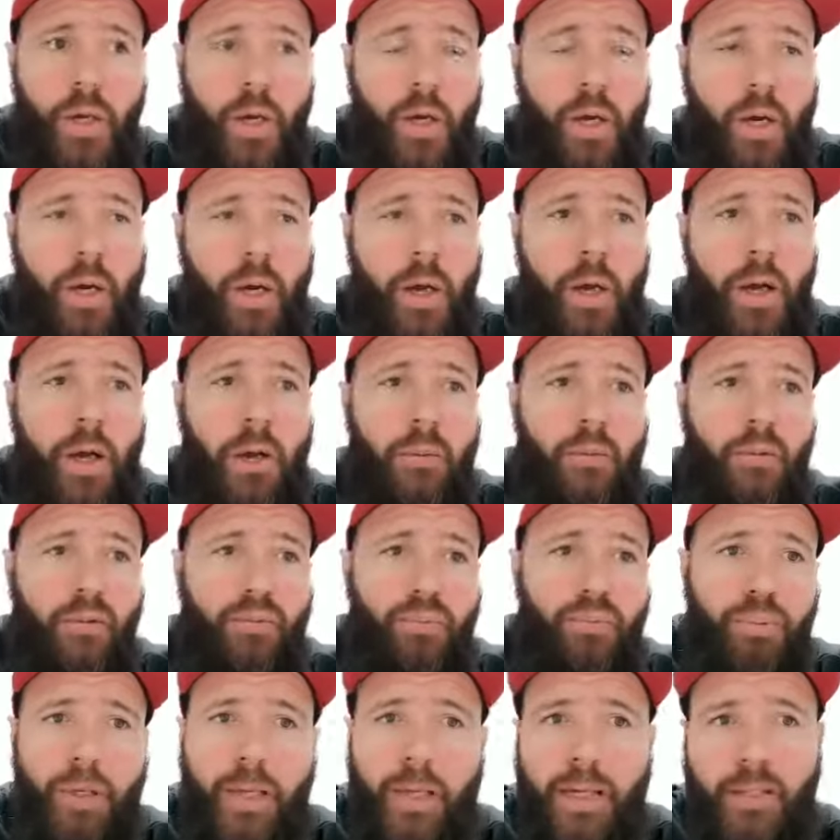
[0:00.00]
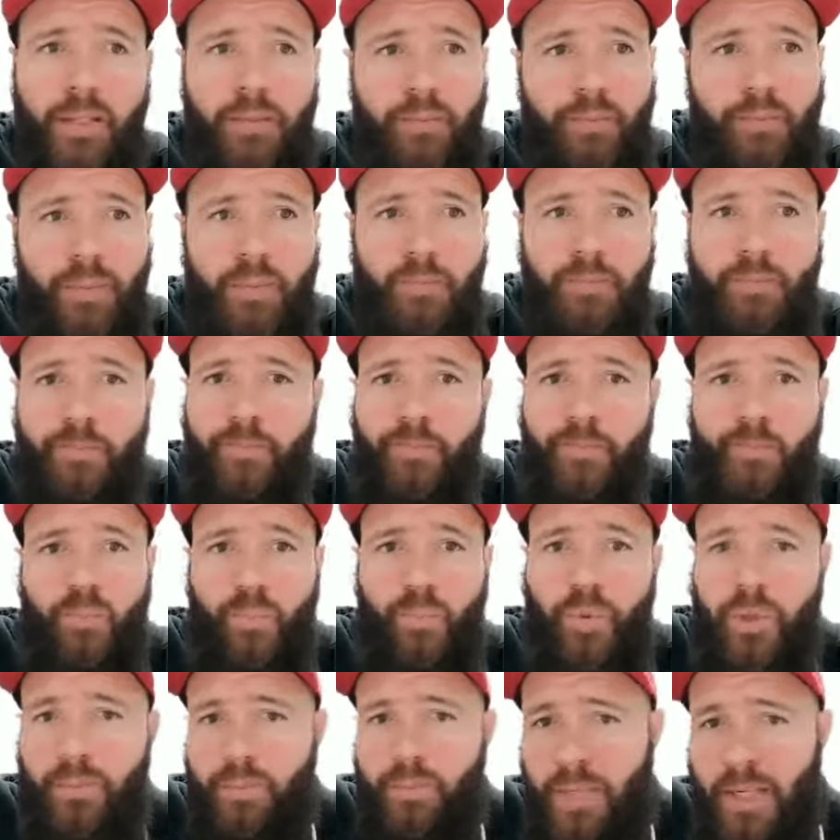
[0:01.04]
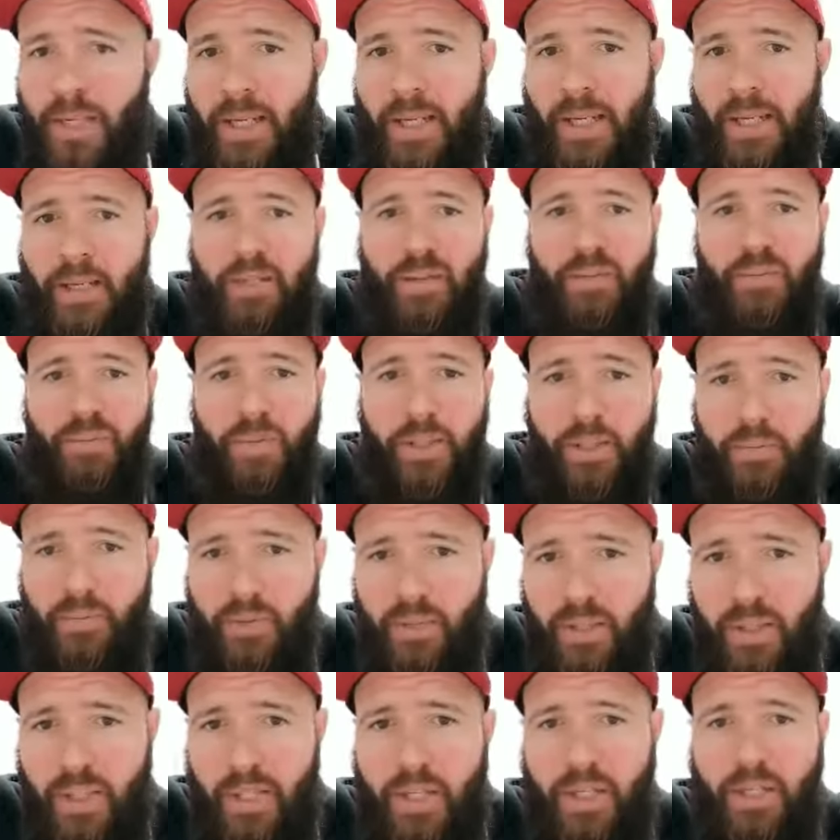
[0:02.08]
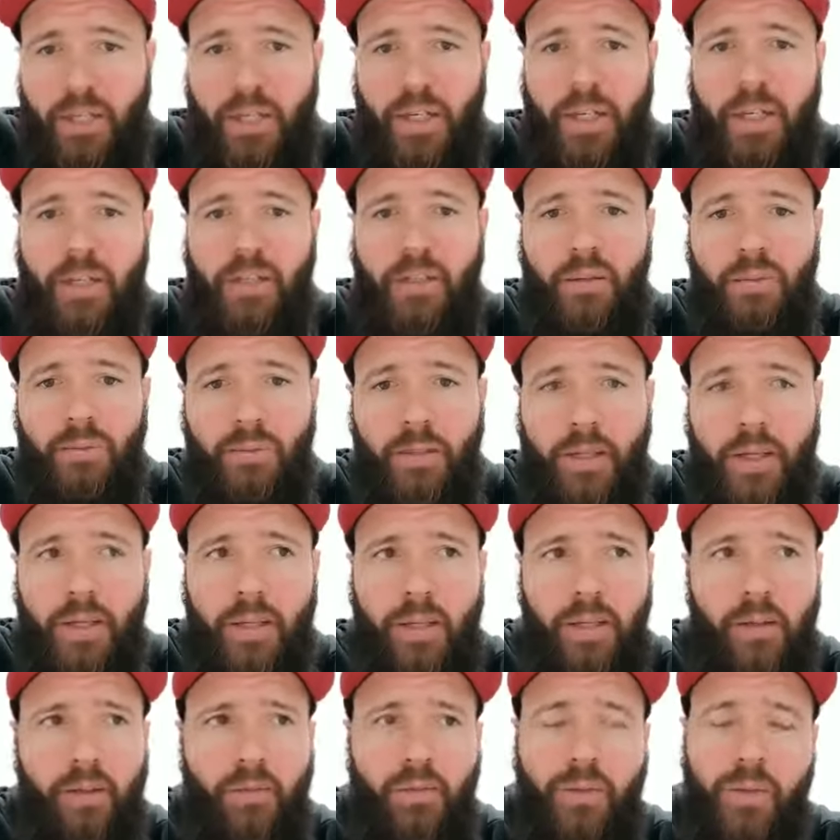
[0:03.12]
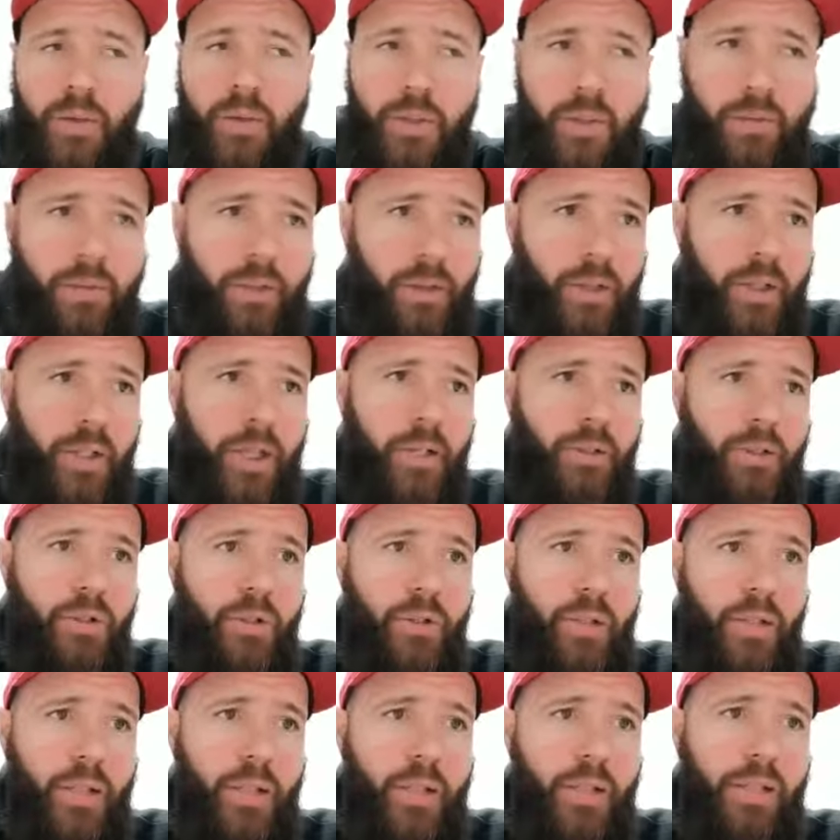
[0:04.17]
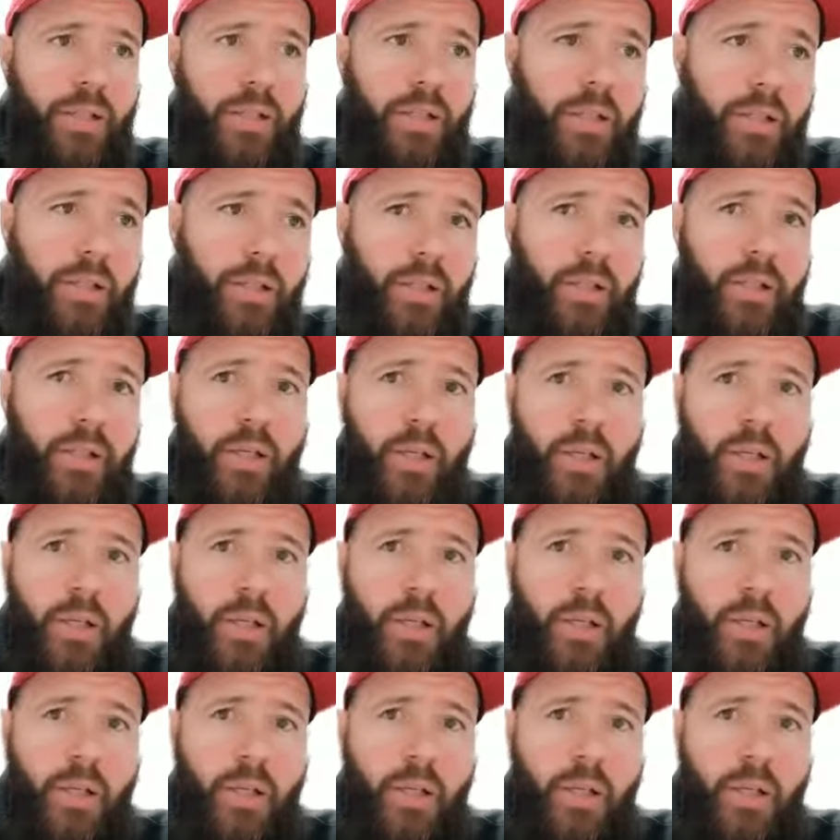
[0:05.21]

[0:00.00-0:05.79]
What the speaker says: I've played with bands, I've played with DJs, I've played in a few different countries.